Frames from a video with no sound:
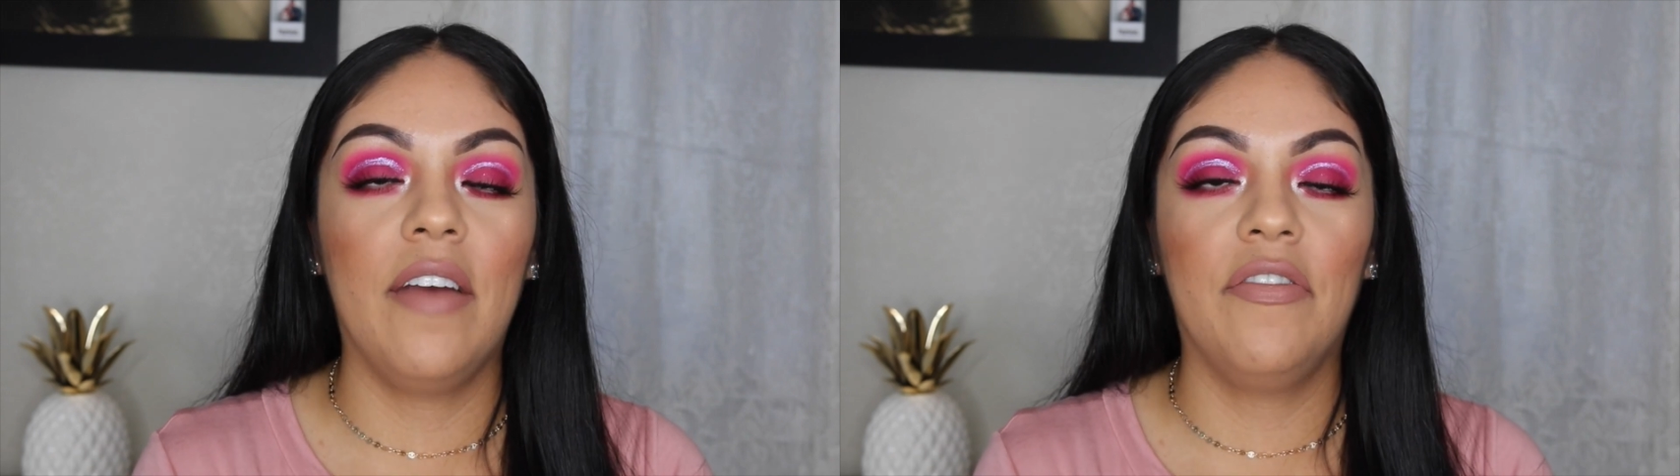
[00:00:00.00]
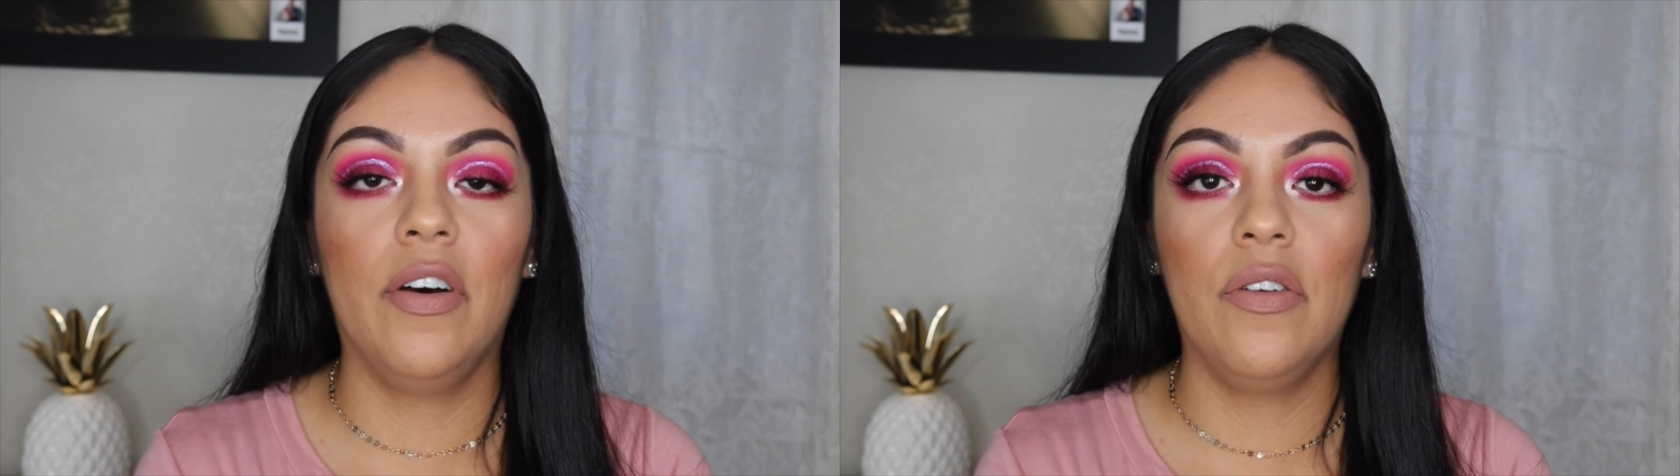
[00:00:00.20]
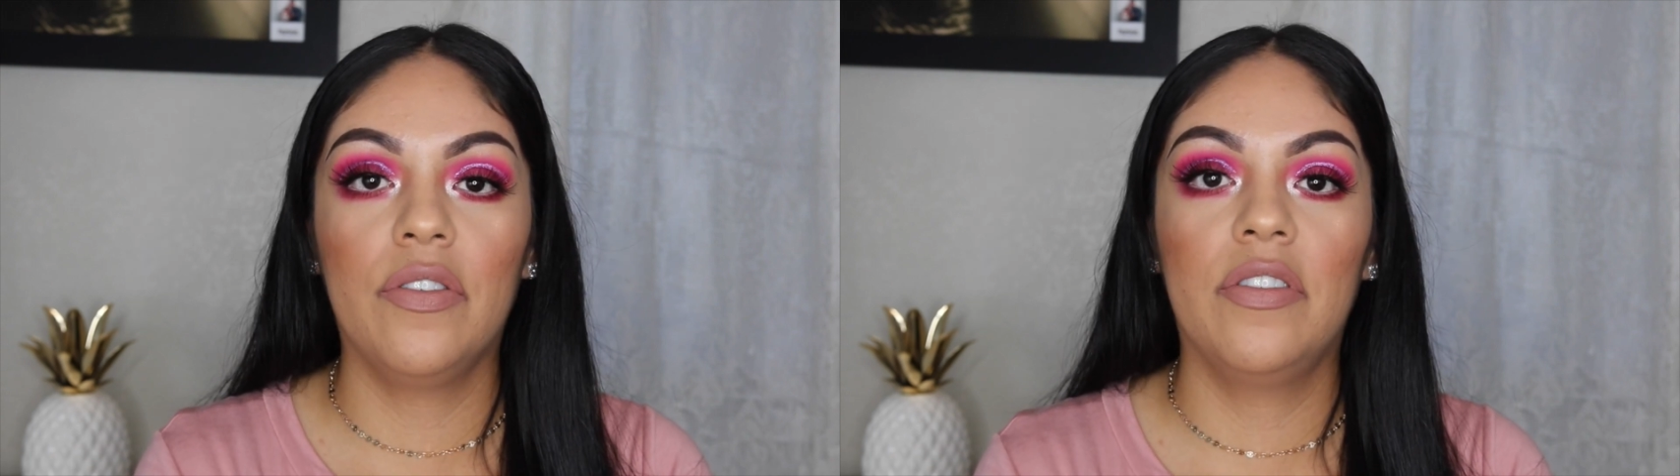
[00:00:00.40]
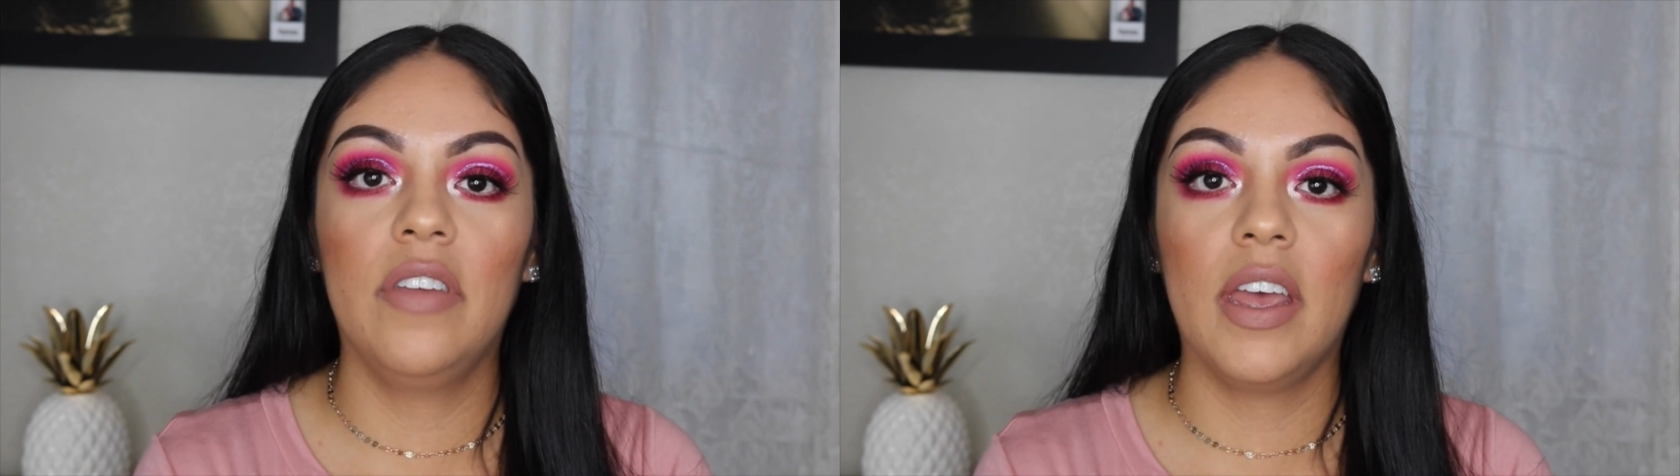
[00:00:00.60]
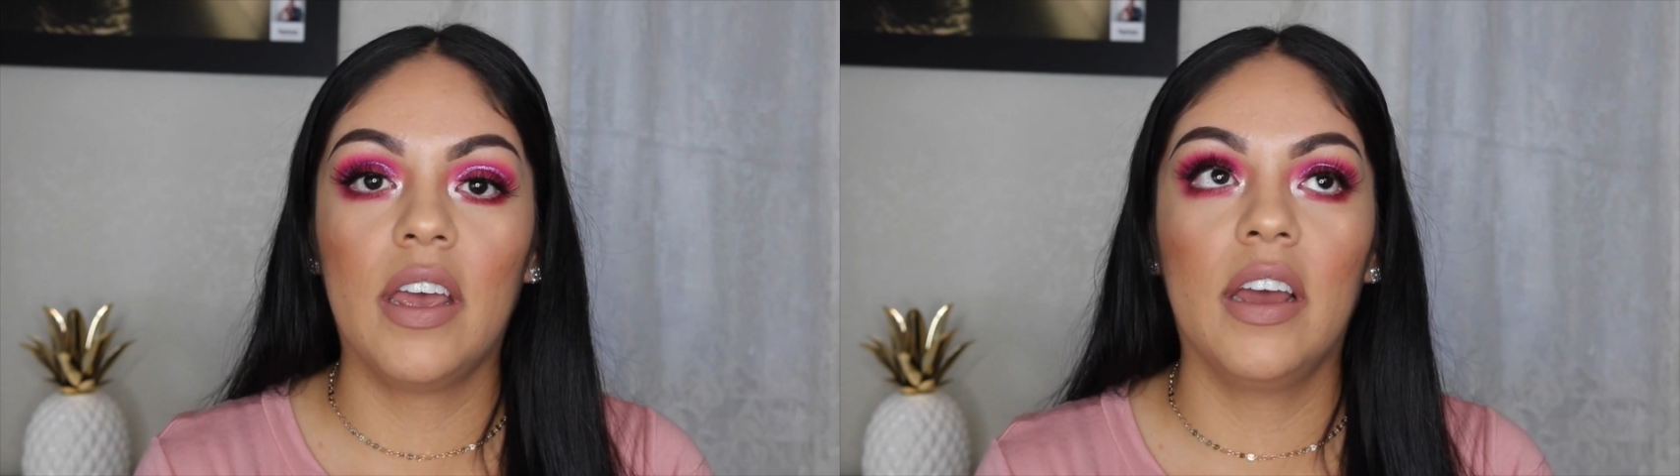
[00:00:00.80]
I felt
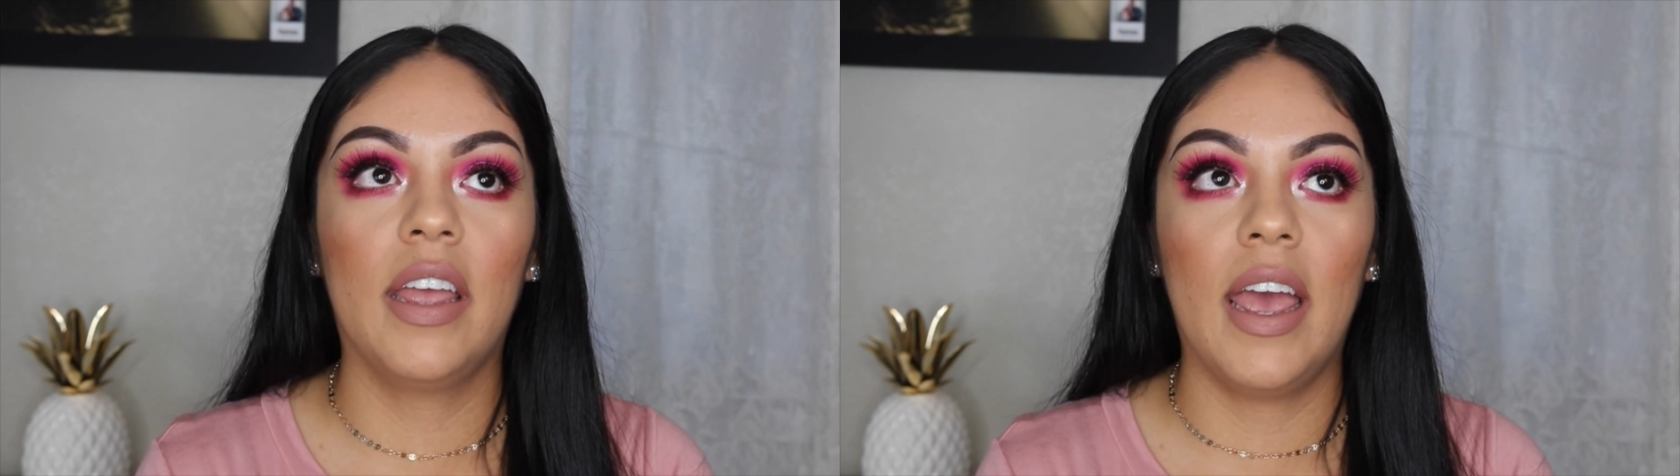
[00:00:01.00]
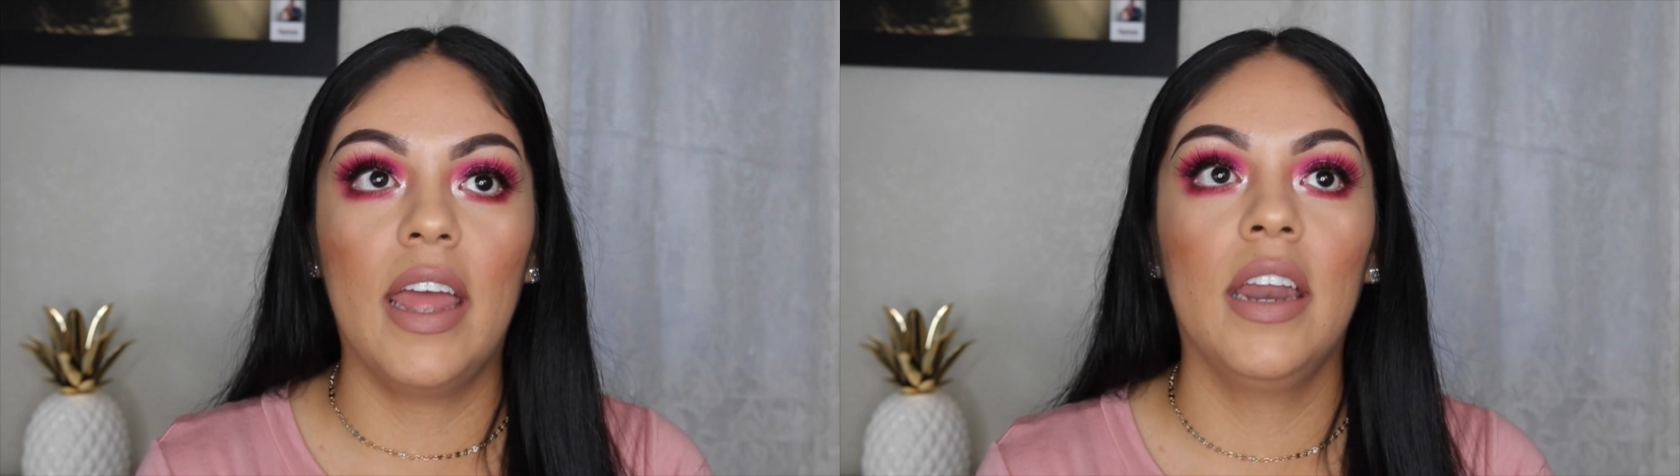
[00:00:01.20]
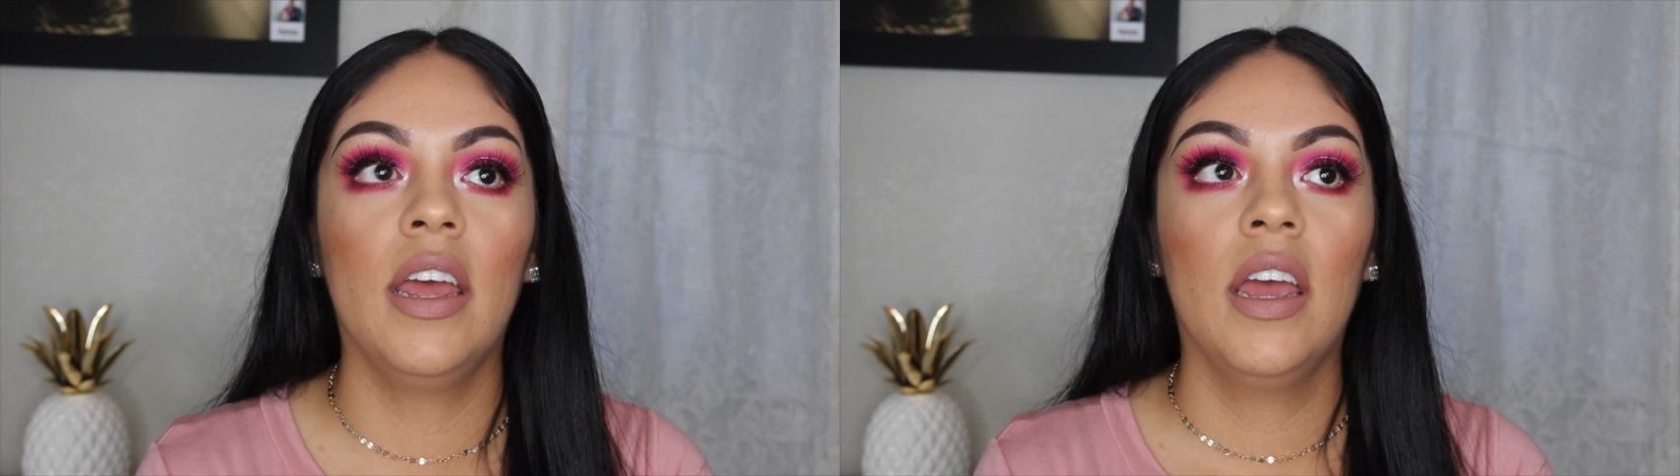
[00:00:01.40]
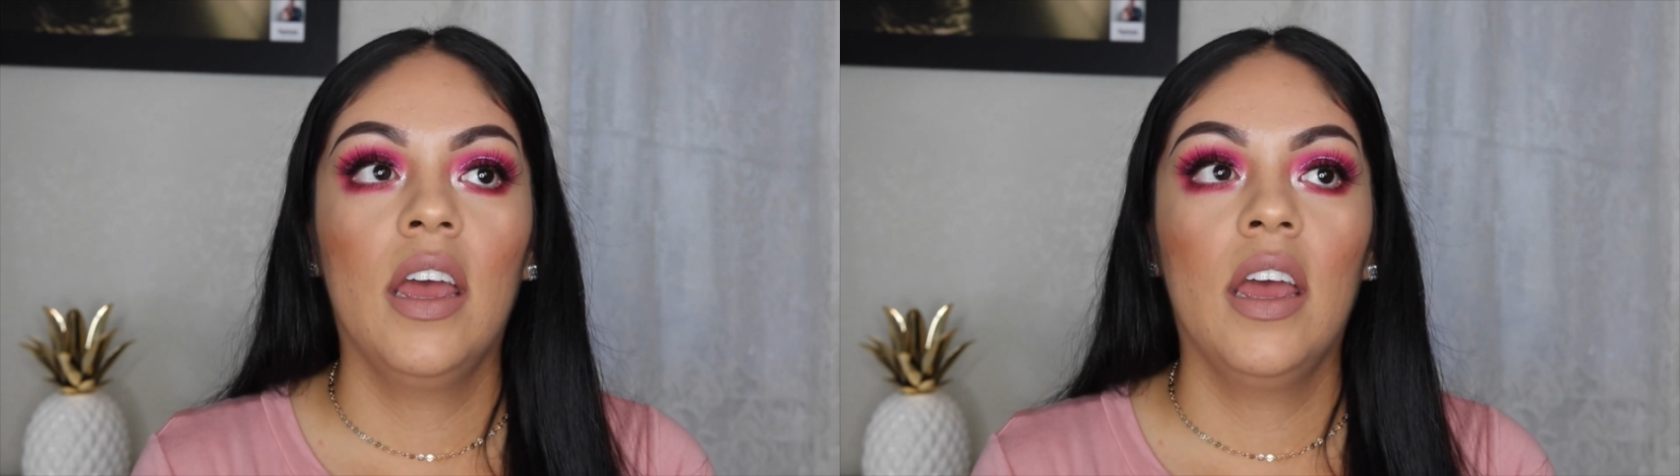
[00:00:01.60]
sick again.